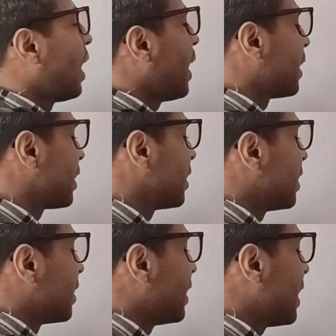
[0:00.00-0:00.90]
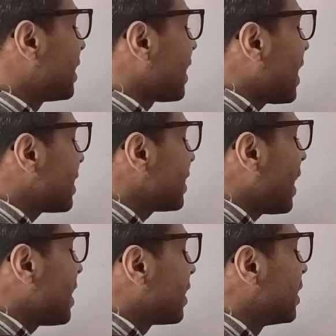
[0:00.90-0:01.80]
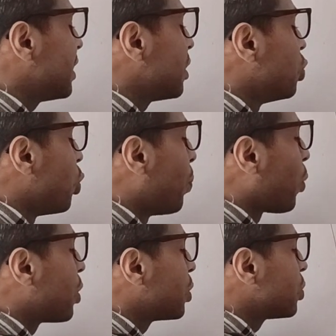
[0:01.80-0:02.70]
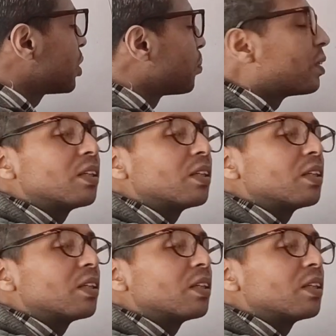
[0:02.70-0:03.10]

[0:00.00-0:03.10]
and there is a chance that these new produced